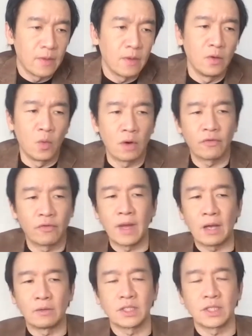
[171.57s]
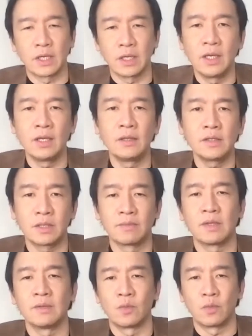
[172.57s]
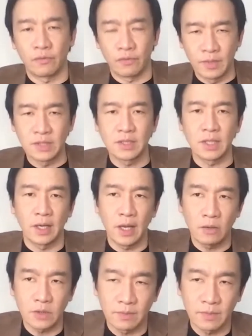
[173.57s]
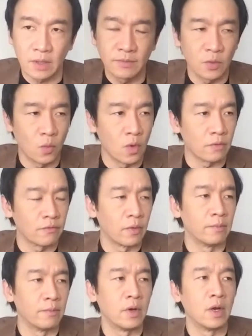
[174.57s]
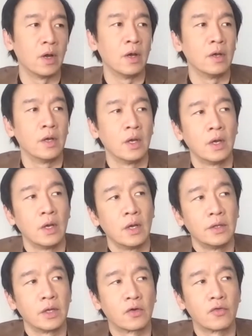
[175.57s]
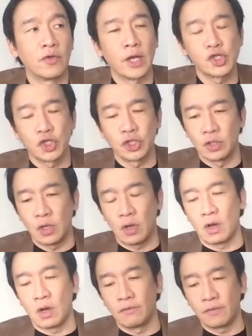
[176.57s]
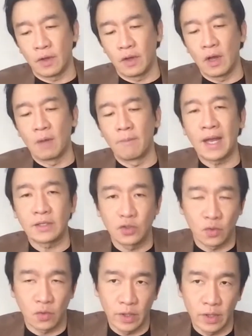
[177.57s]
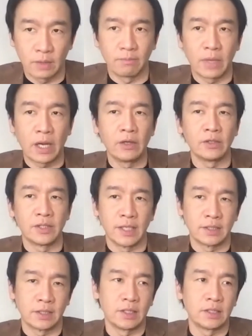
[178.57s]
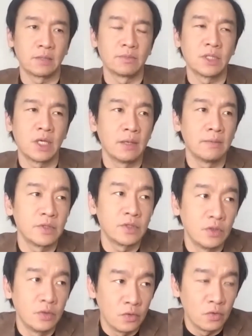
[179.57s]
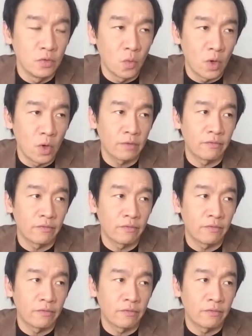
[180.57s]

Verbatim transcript: you work from outside in, sometimes you work from inside out, sometimes you work from uh, the creation of a backstory and bio data, and sometimes you work